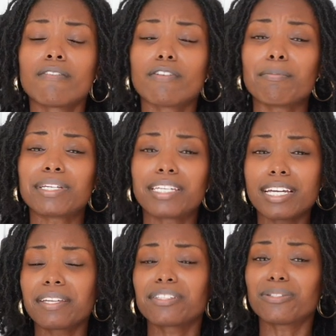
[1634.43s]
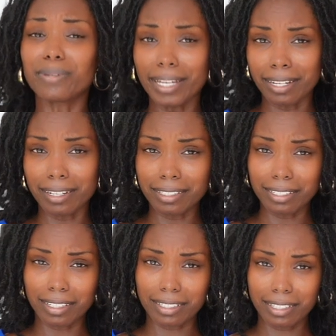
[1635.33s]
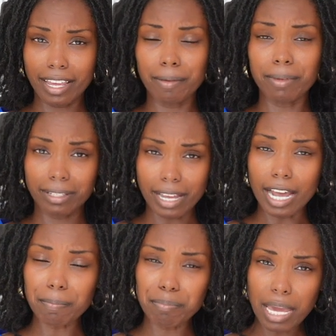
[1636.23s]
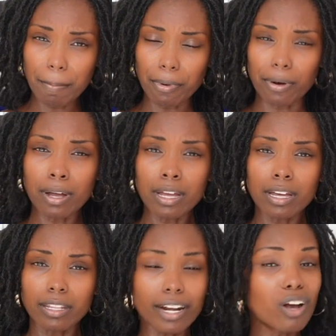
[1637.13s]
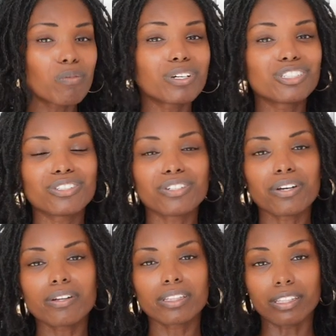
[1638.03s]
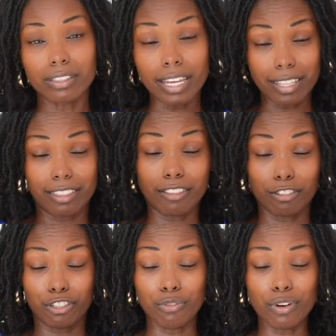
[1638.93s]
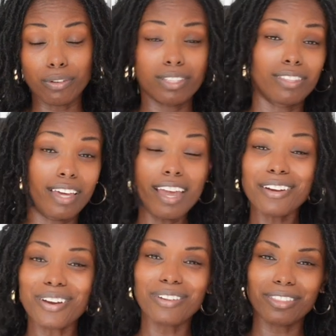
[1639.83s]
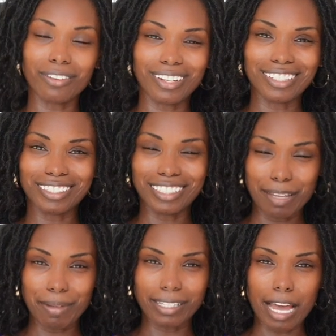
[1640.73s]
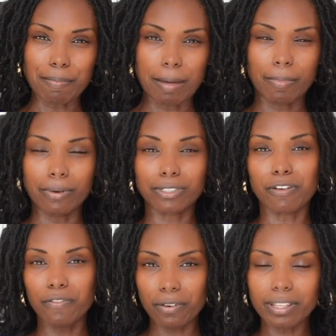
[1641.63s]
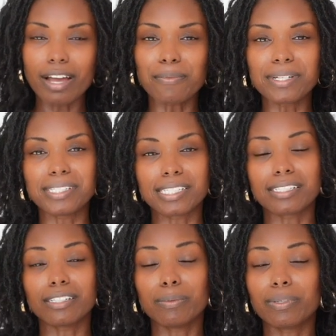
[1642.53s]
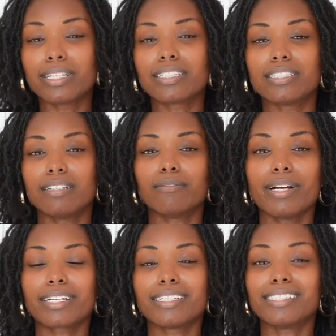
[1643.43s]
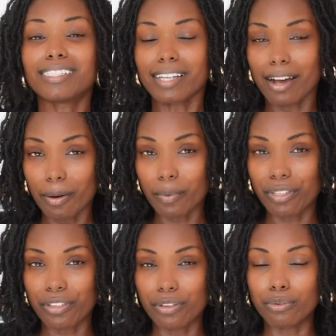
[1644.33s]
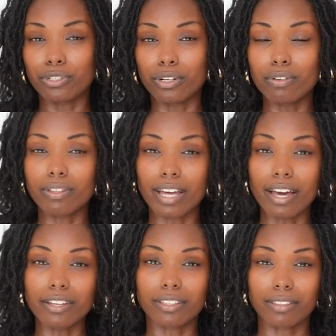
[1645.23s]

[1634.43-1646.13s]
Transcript: from beginning to end. This is the same exact people they don't want you to know that that to know that they know that they're the same exact people. So for that reason, they're willing to reconcile with you so that